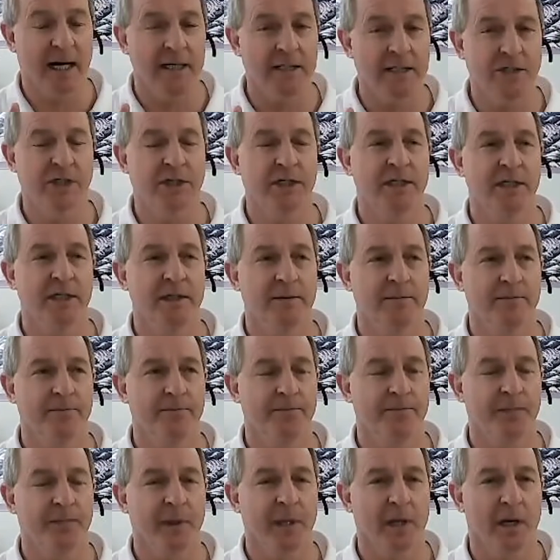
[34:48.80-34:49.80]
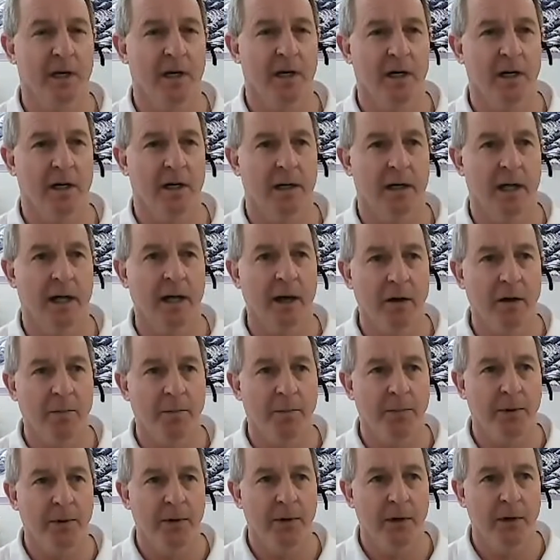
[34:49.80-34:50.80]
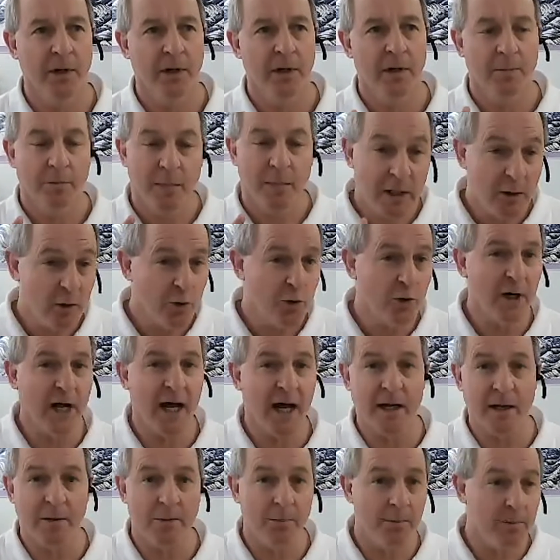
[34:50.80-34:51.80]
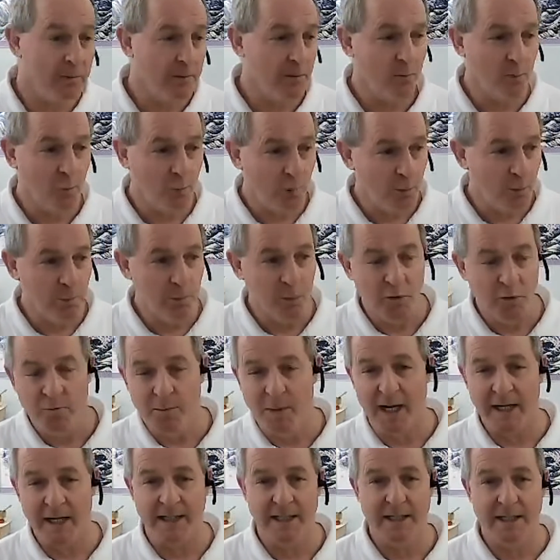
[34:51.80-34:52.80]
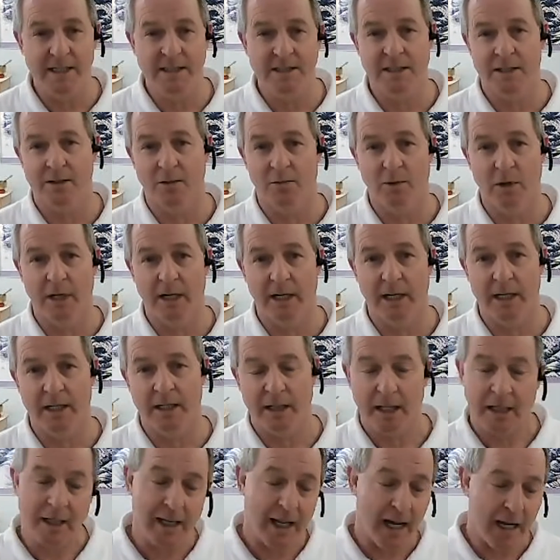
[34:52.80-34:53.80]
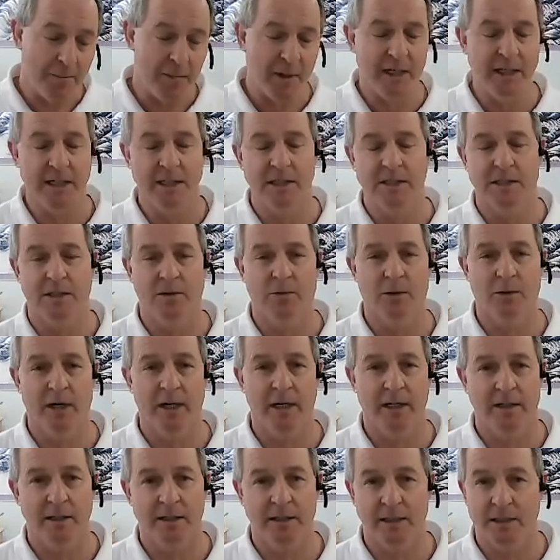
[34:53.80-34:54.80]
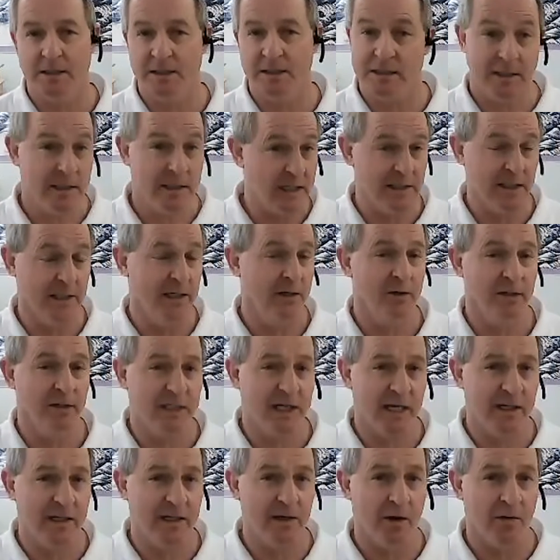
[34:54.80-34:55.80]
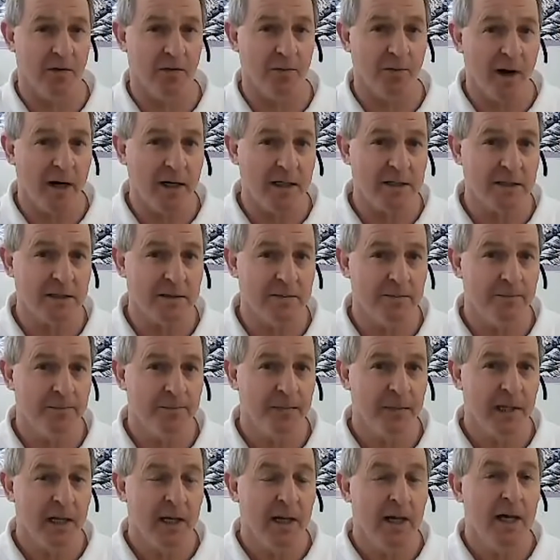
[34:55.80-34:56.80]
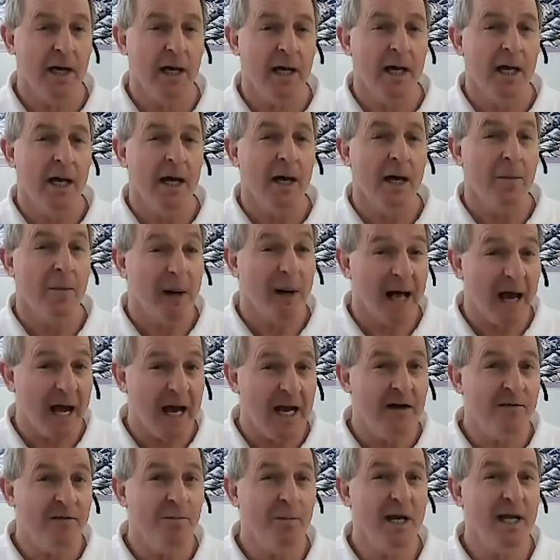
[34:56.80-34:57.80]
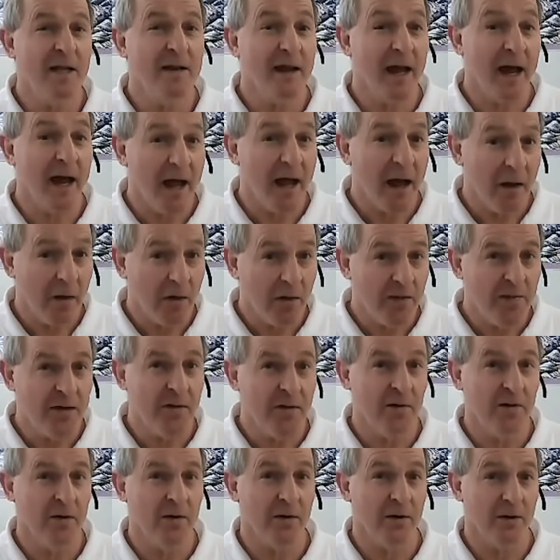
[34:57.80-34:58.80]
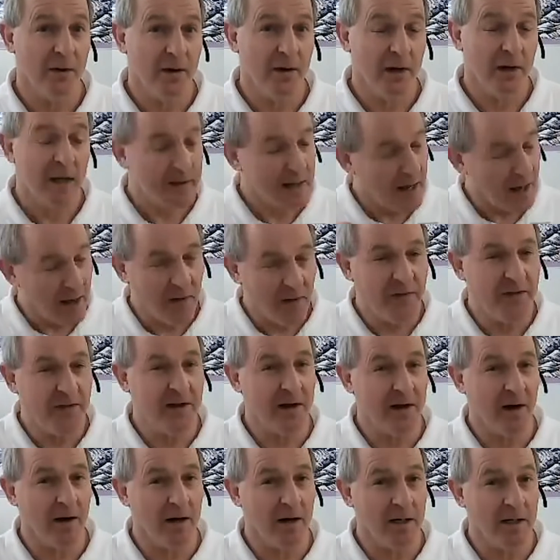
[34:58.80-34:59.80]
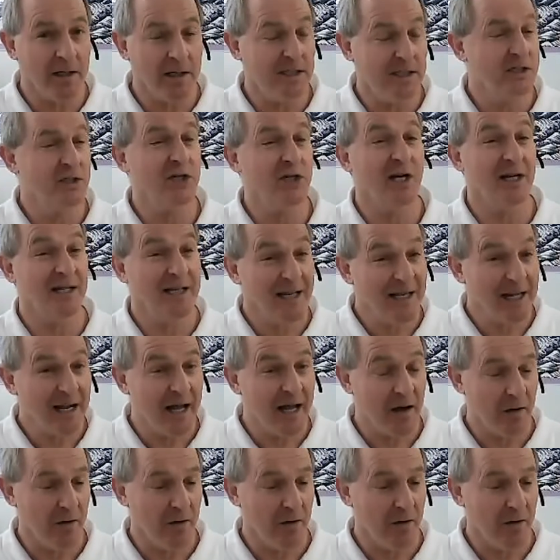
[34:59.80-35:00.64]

Tai Chi uh, help me learn how to move my knees in a way, align my knees in a way that does, doesn't irritate the arthritis, but I have made the healthier, the healthy cartilage a little